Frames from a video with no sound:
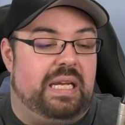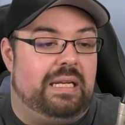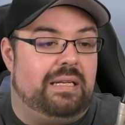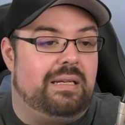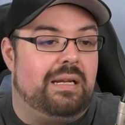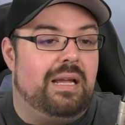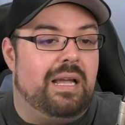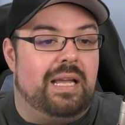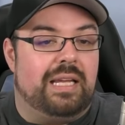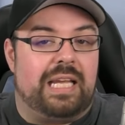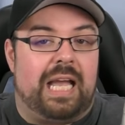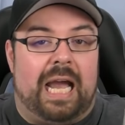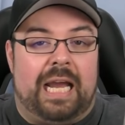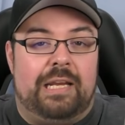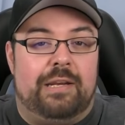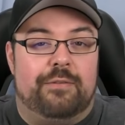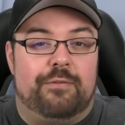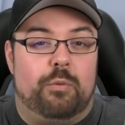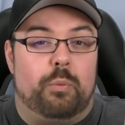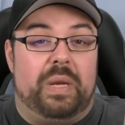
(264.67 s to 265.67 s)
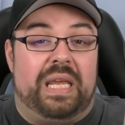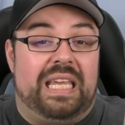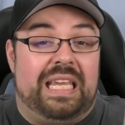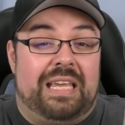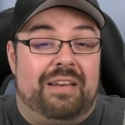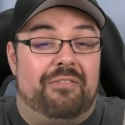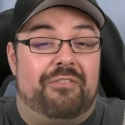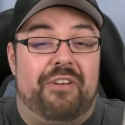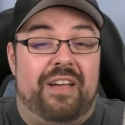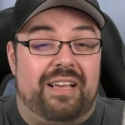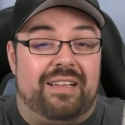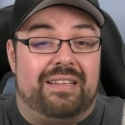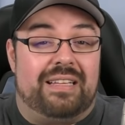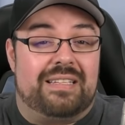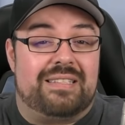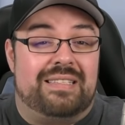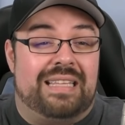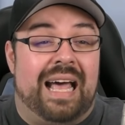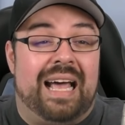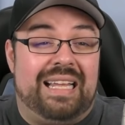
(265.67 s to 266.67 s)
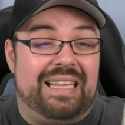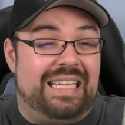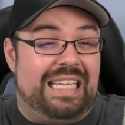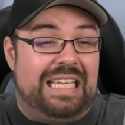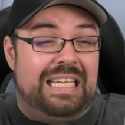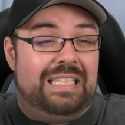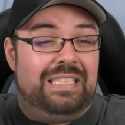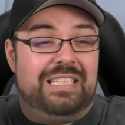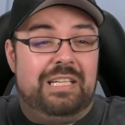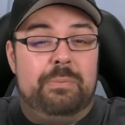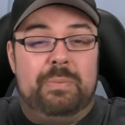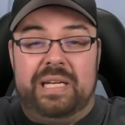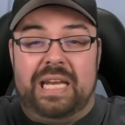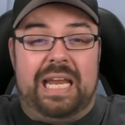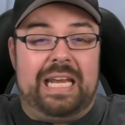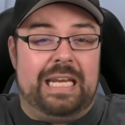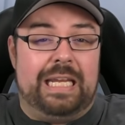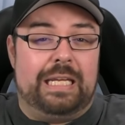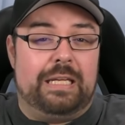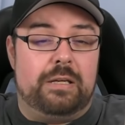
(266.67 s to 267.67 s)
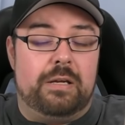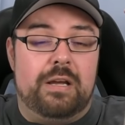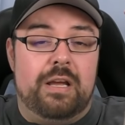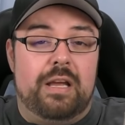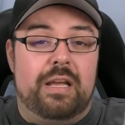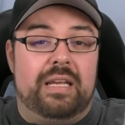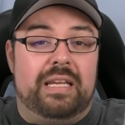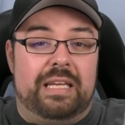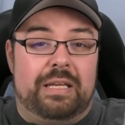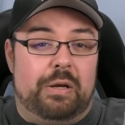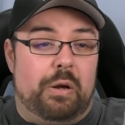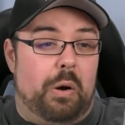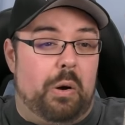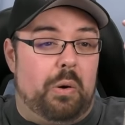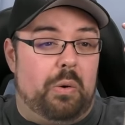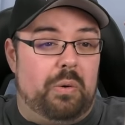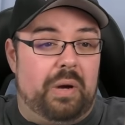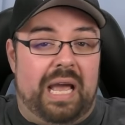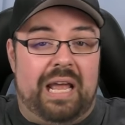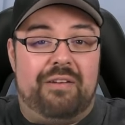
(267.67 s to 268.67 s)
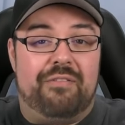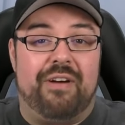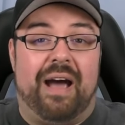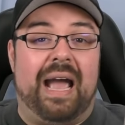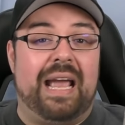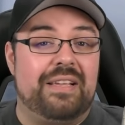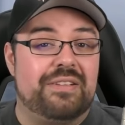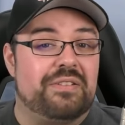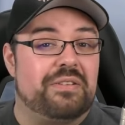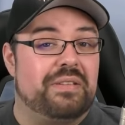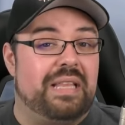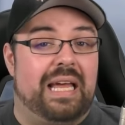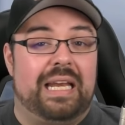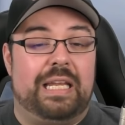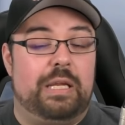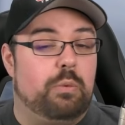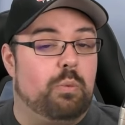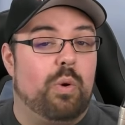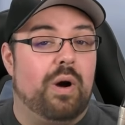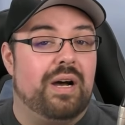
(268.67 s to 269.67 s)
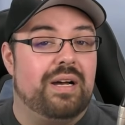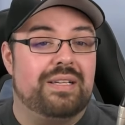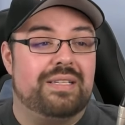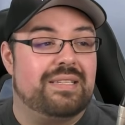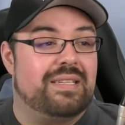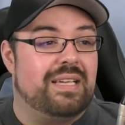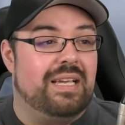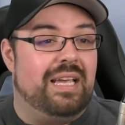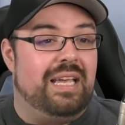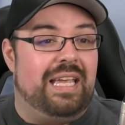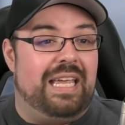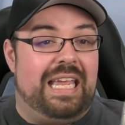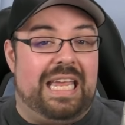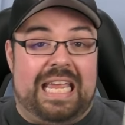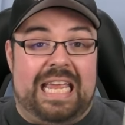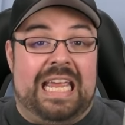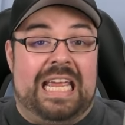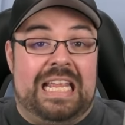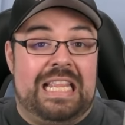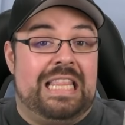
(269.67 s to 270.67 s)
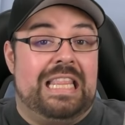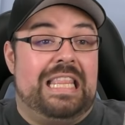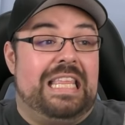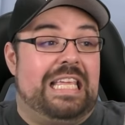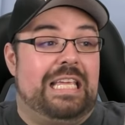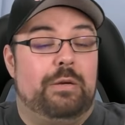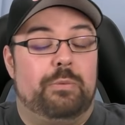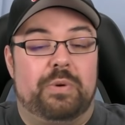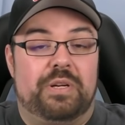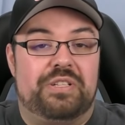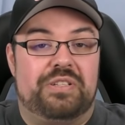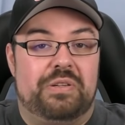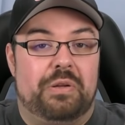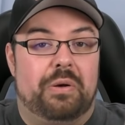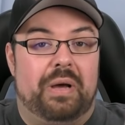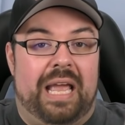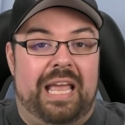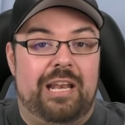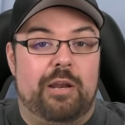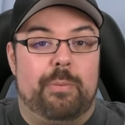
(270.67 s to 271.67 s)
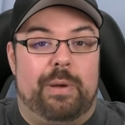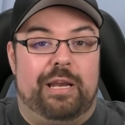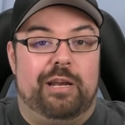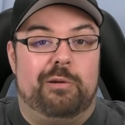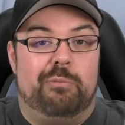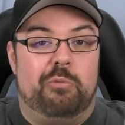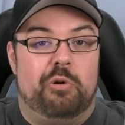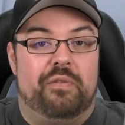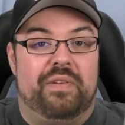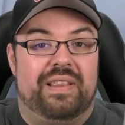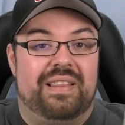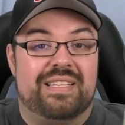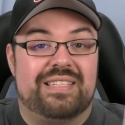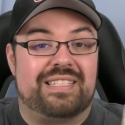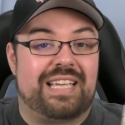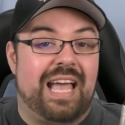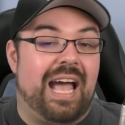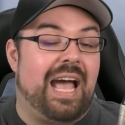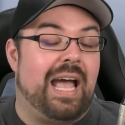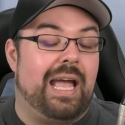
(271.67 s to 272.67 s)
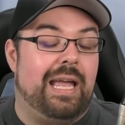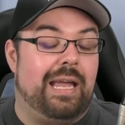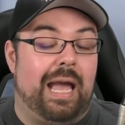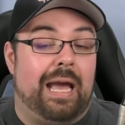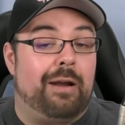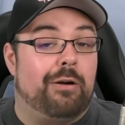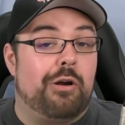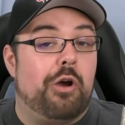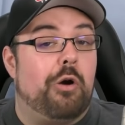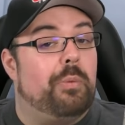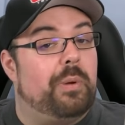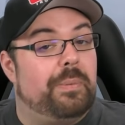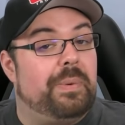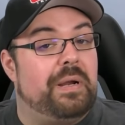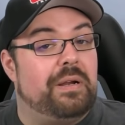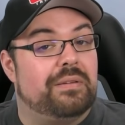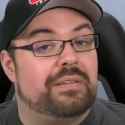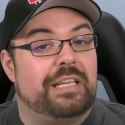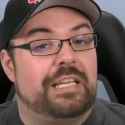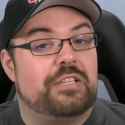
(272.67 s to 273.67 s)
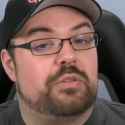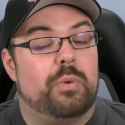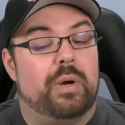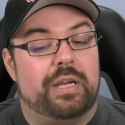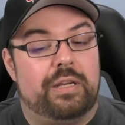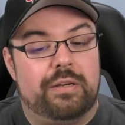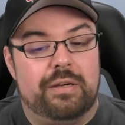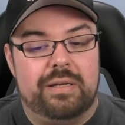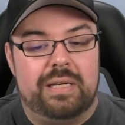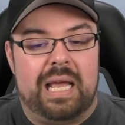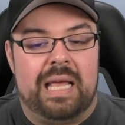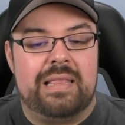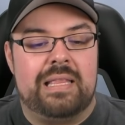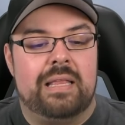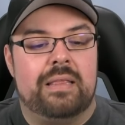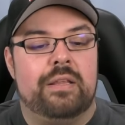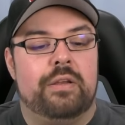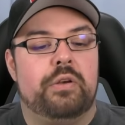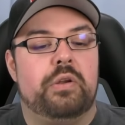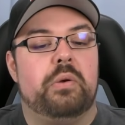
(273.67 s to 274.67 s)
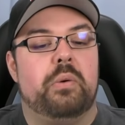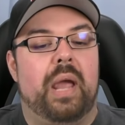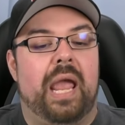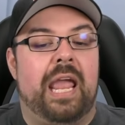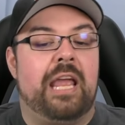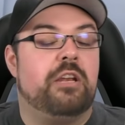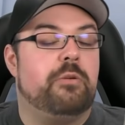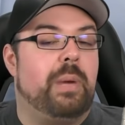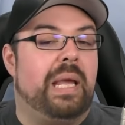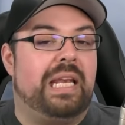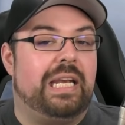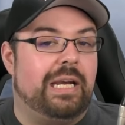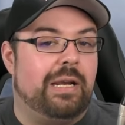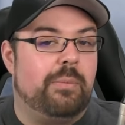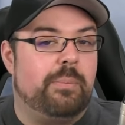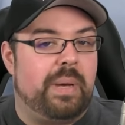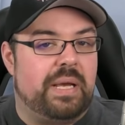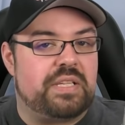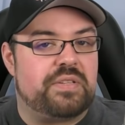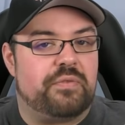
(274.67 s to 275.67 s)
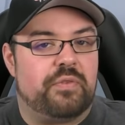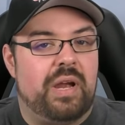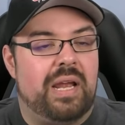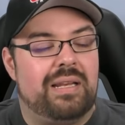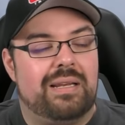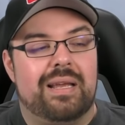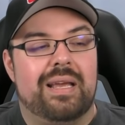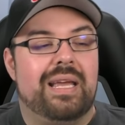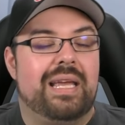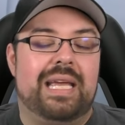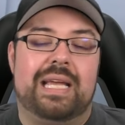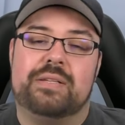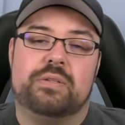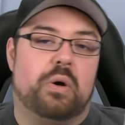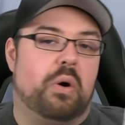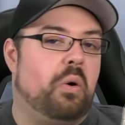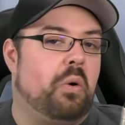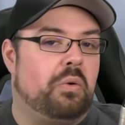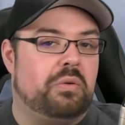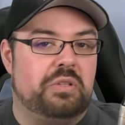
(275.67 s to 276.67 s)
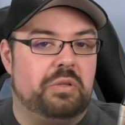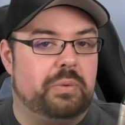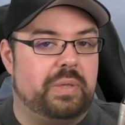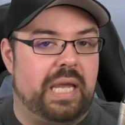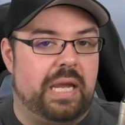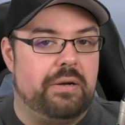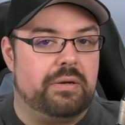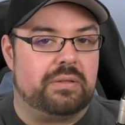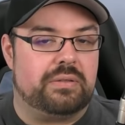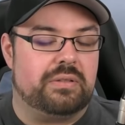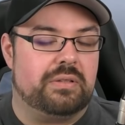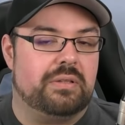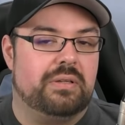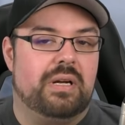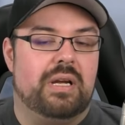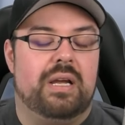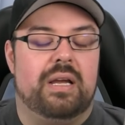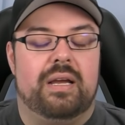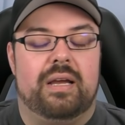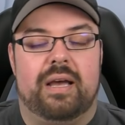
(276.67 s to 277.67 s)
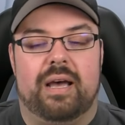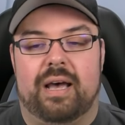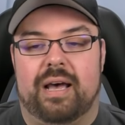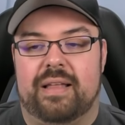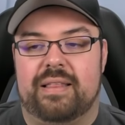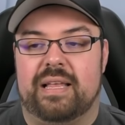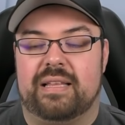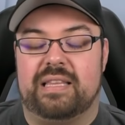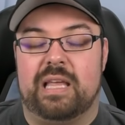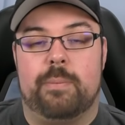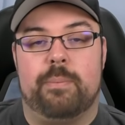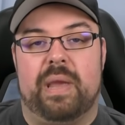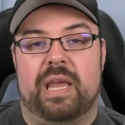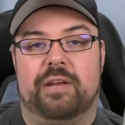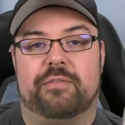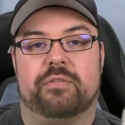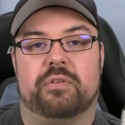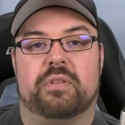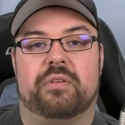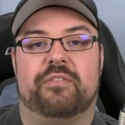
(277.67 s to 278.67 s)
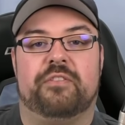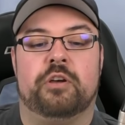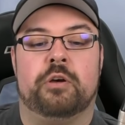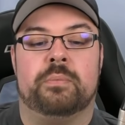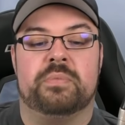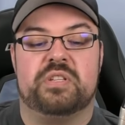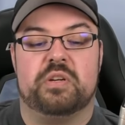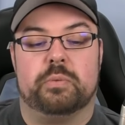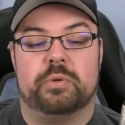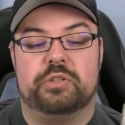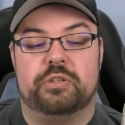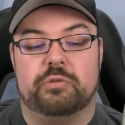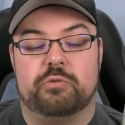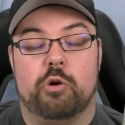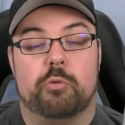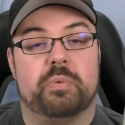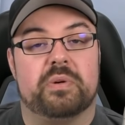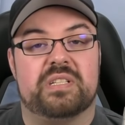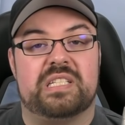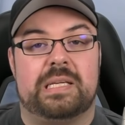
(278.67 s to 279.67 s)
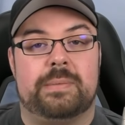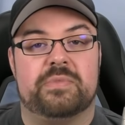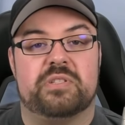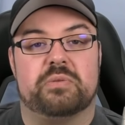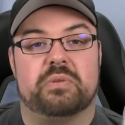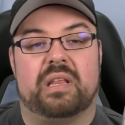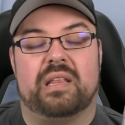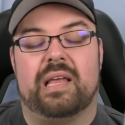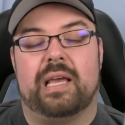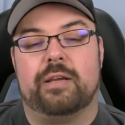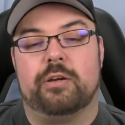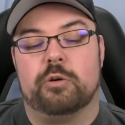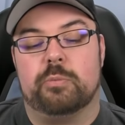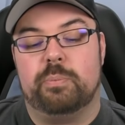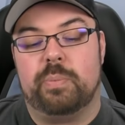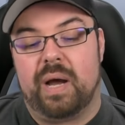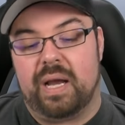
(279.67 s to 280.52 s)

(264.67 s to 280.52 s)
being kind of weak and feckless, not the intimidating, you know, advisor that he was in the original animated movie. This guy, I don't know, but apparently he's quite good. And then the new handmaiden and best friend is a whole new character that they made for the film. So Richard Roper seems to really like her.